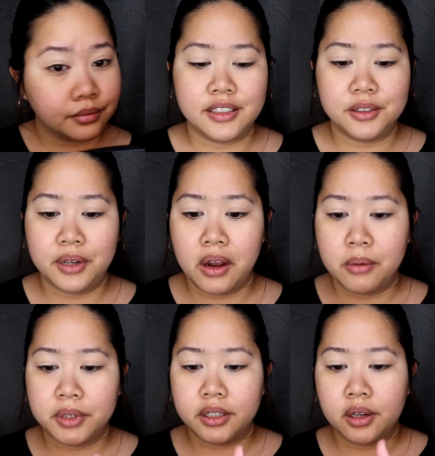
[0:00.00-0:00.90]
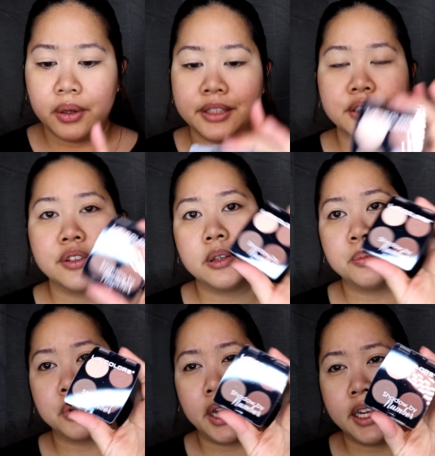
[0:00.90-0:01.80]
So now I'm gonna go into the
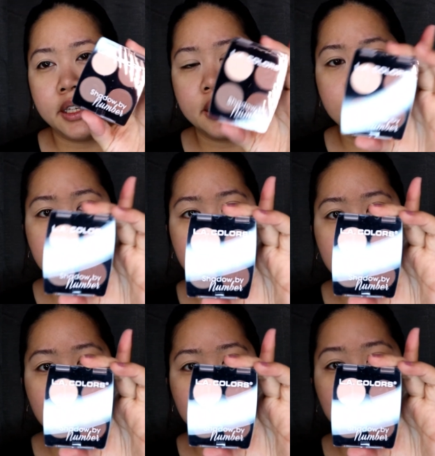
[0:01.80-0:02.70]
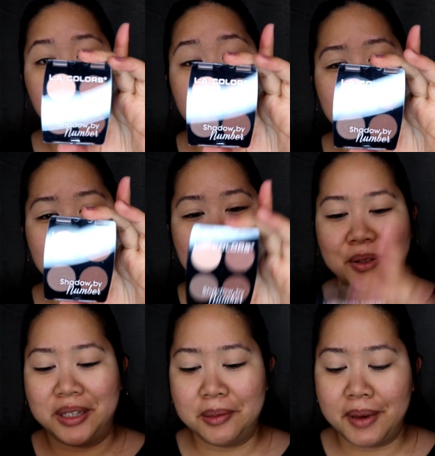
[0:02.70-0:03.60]
Brainy
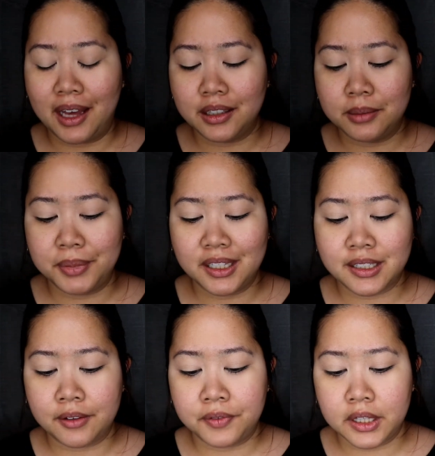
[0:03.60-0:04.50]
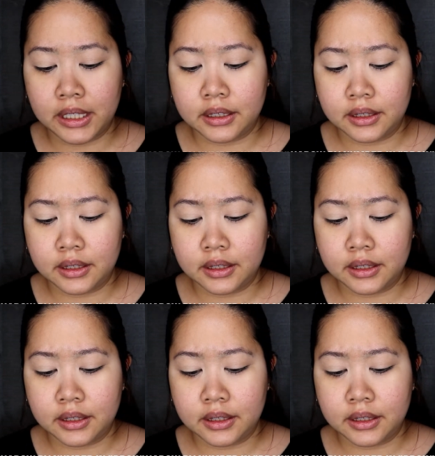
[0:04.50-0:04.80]
Beauty palette because I feel like